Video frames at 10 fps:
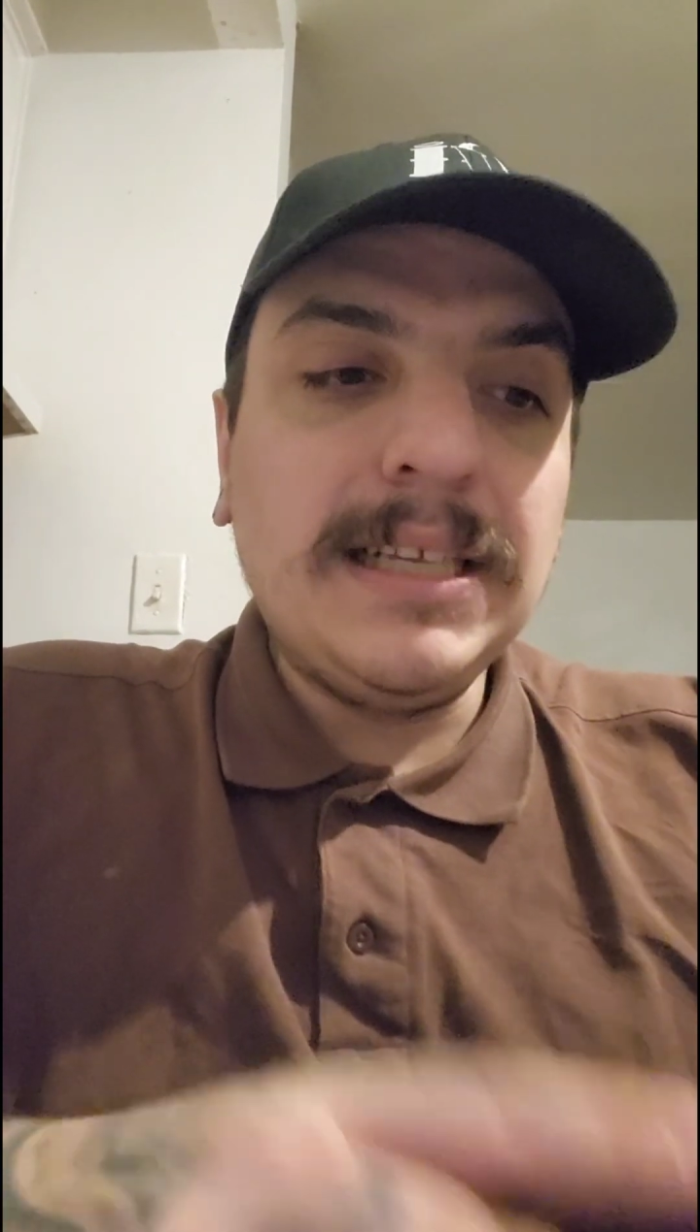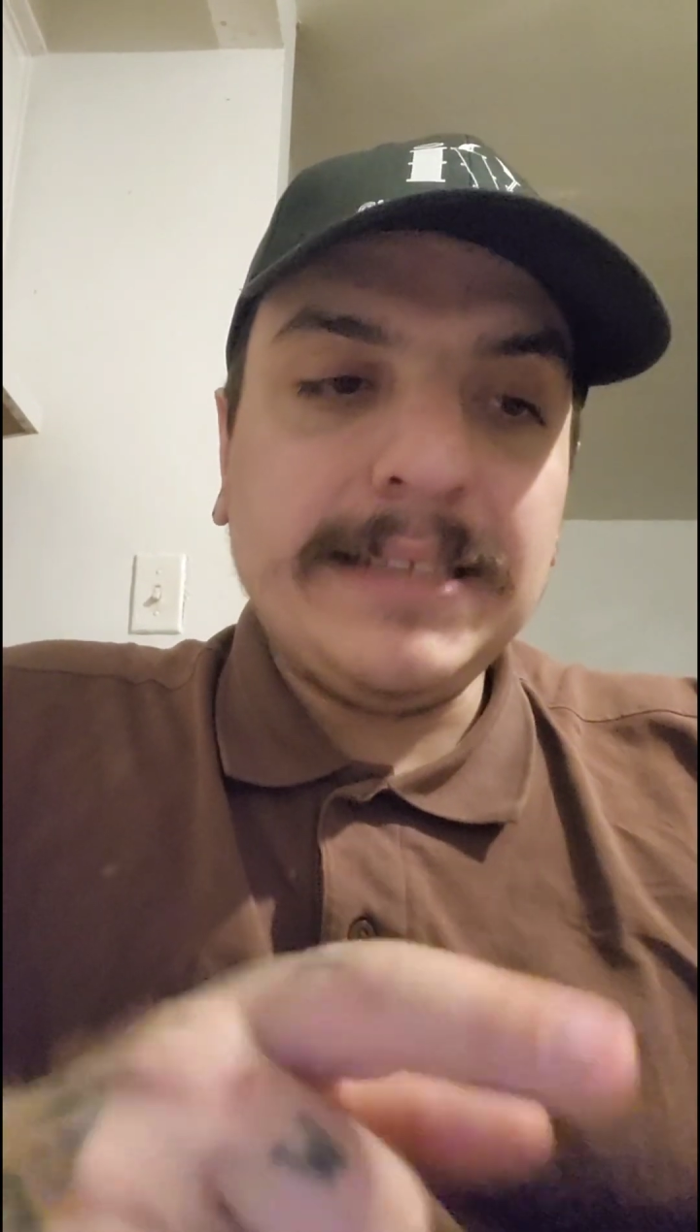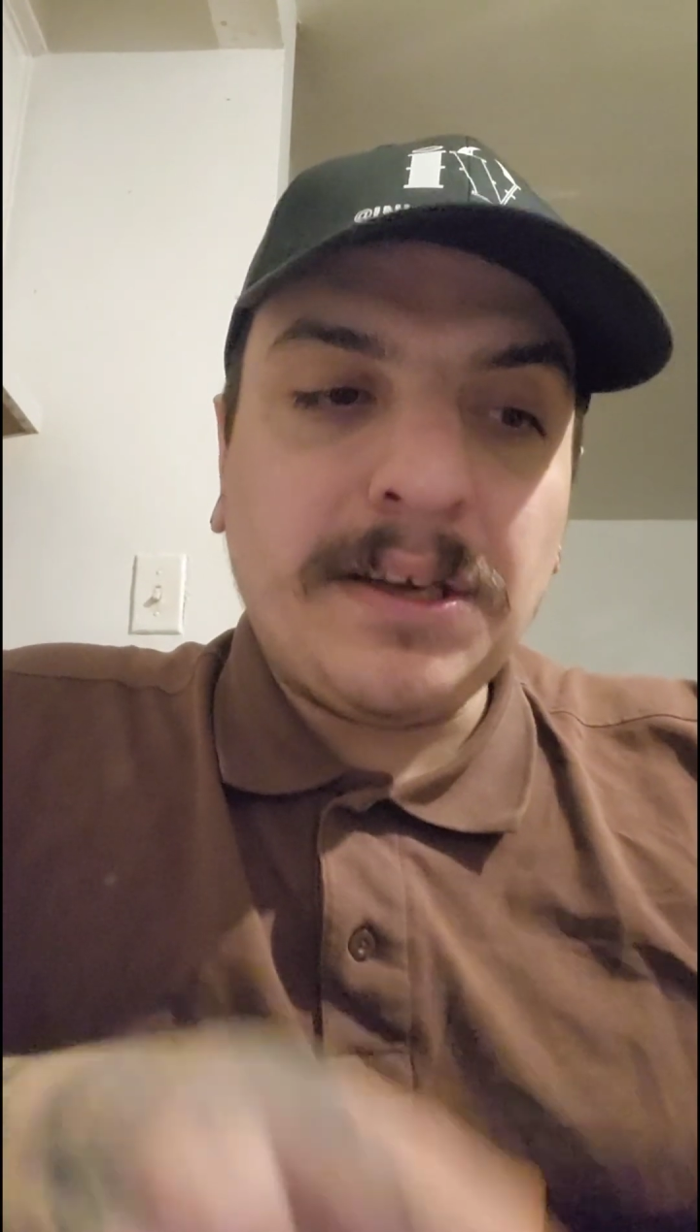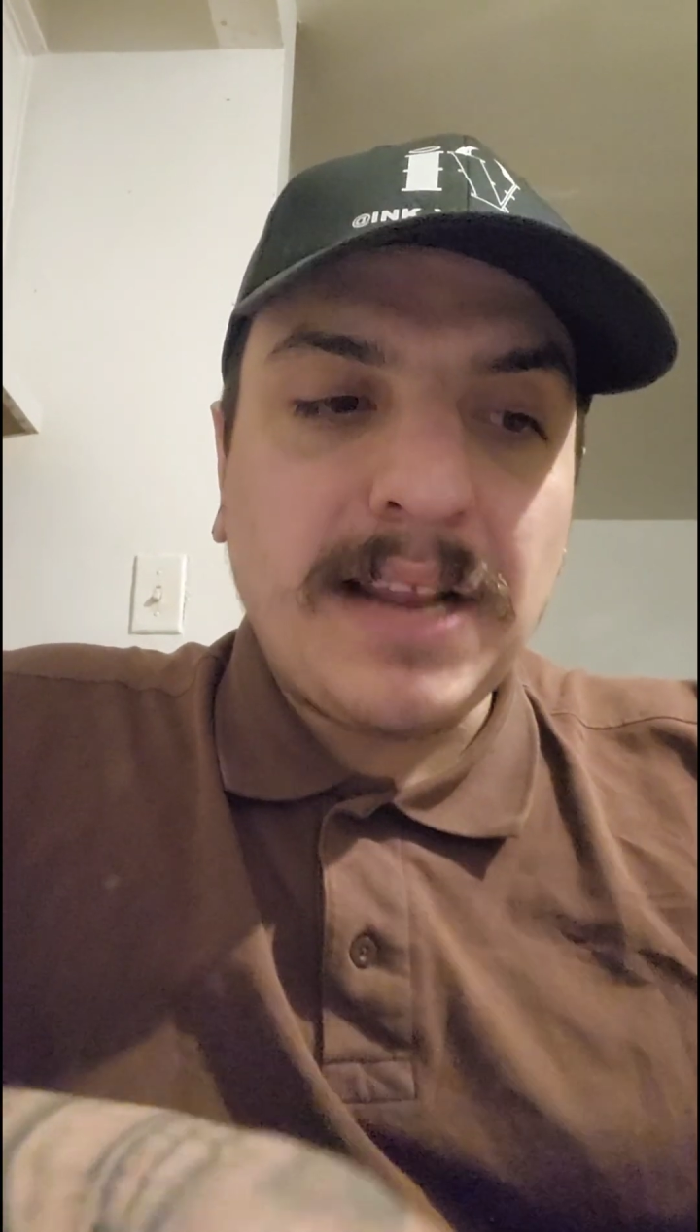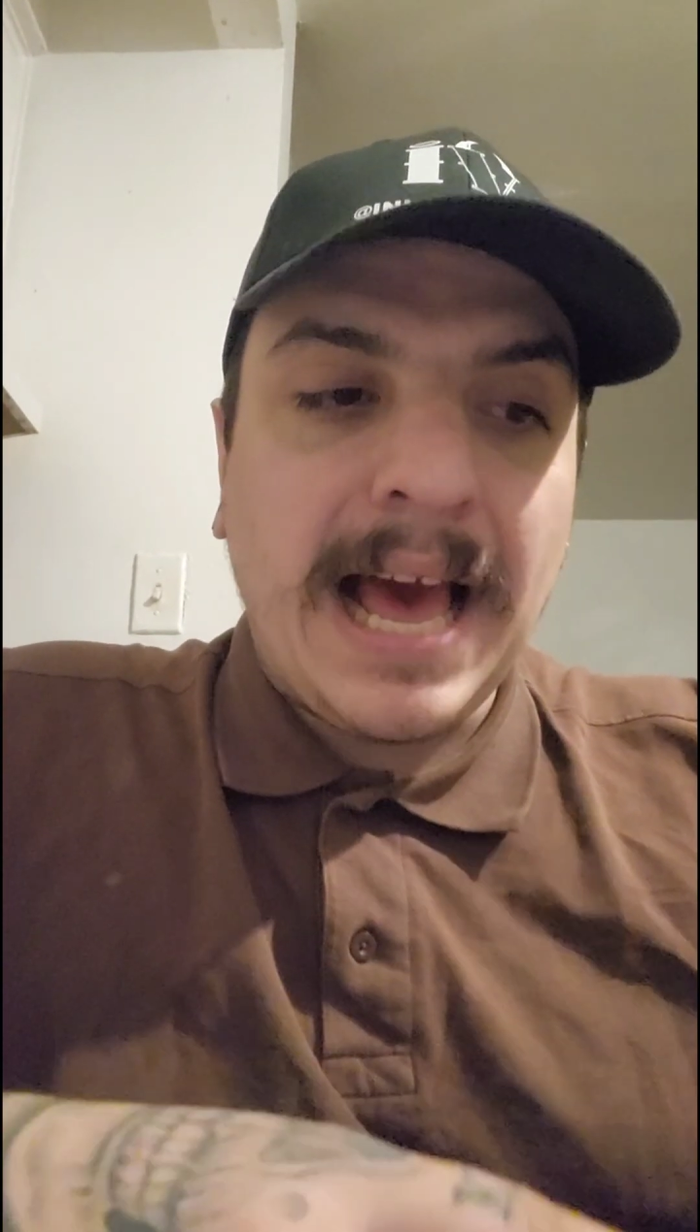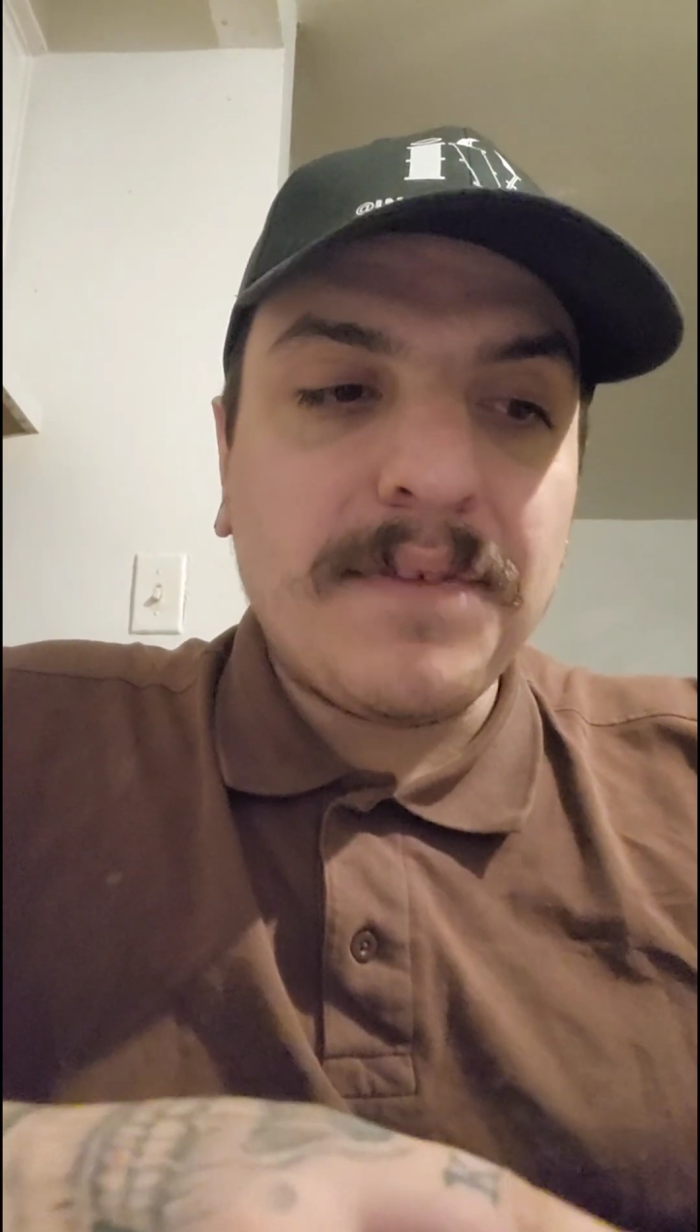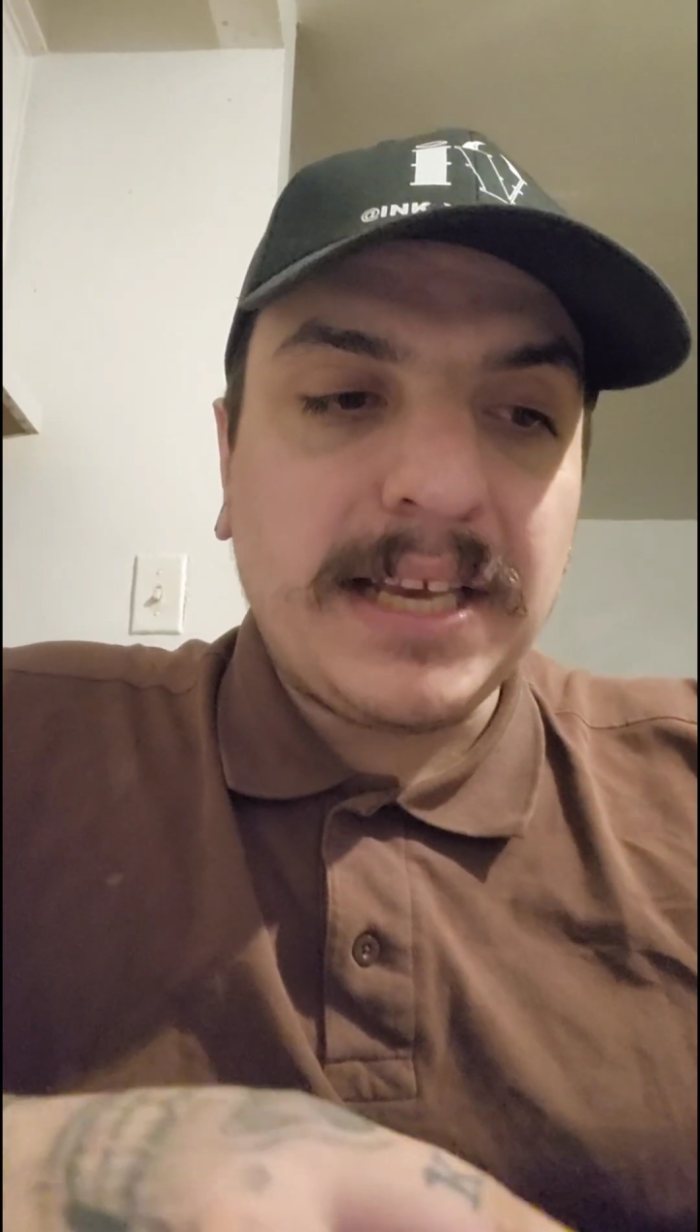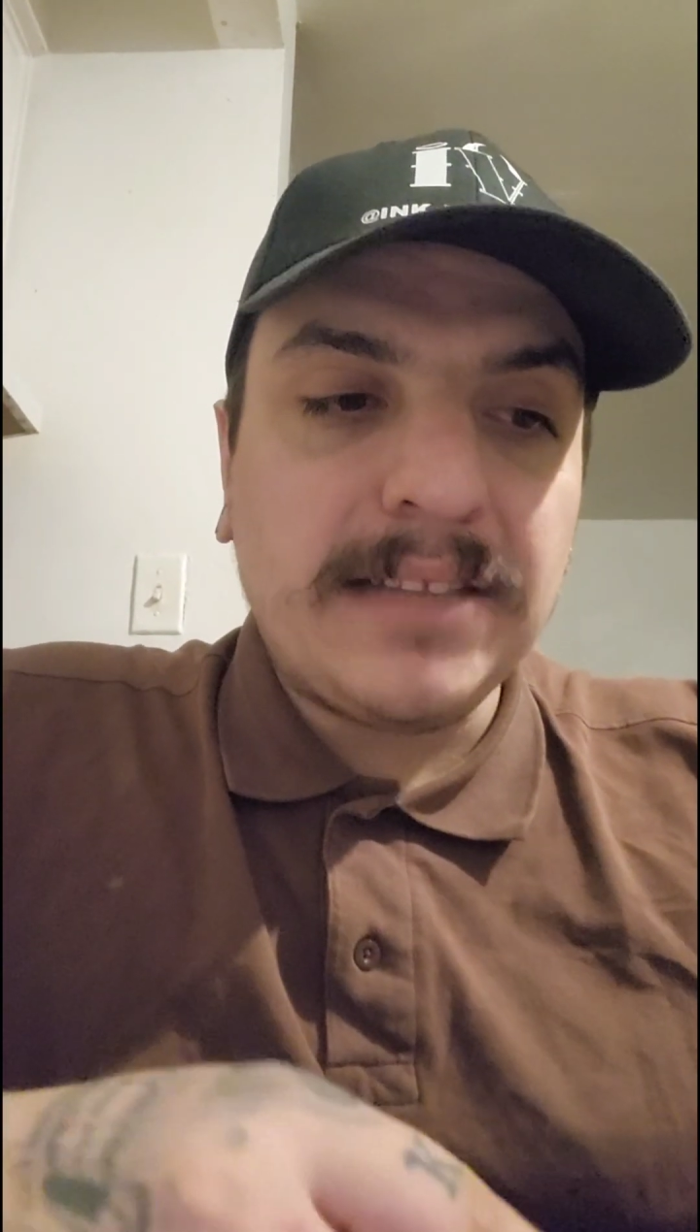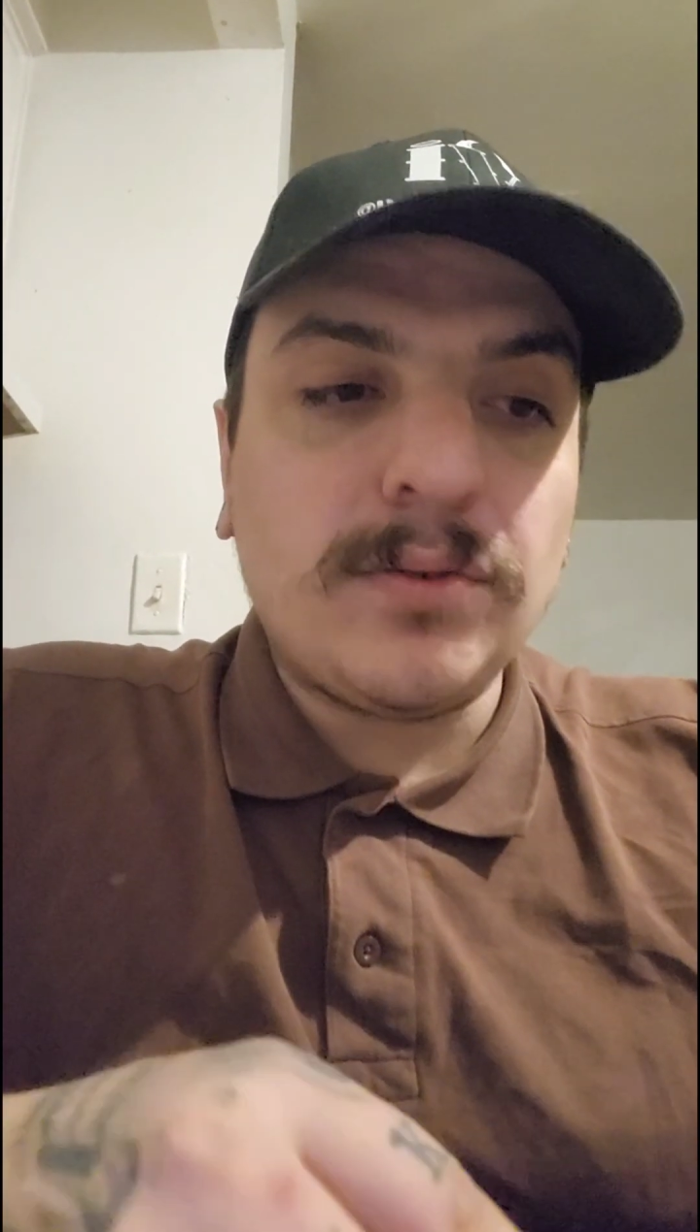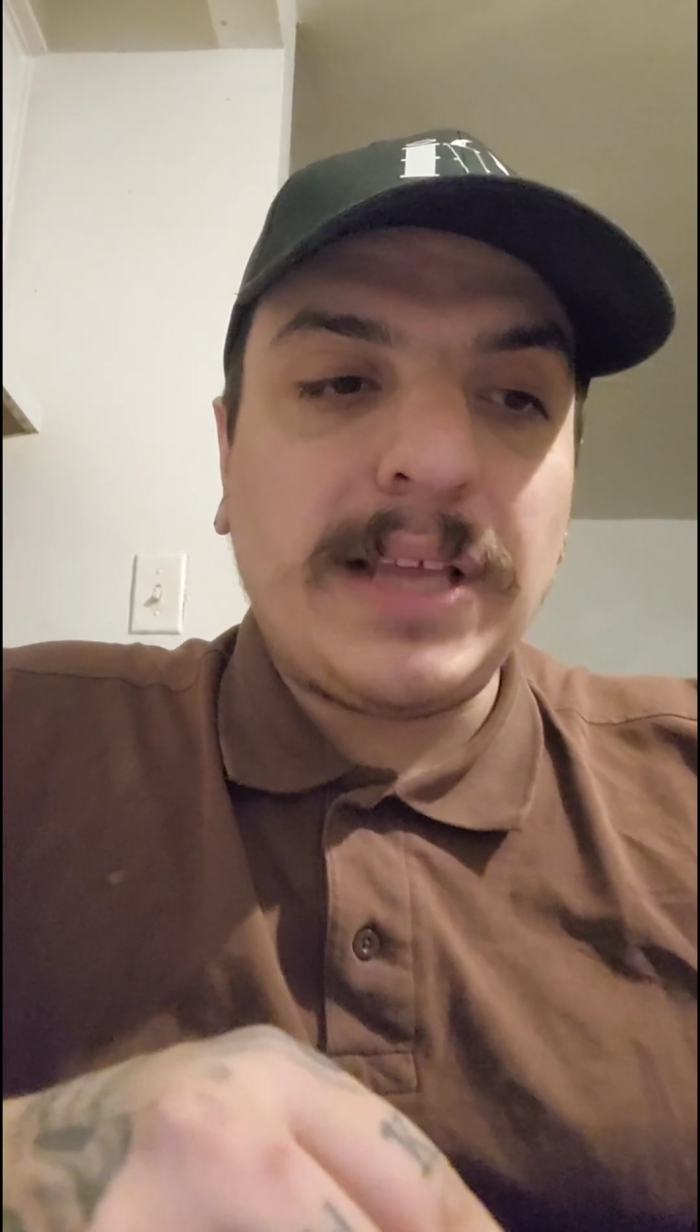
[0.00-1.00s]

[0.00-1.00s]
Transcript: They couldn't have a kid,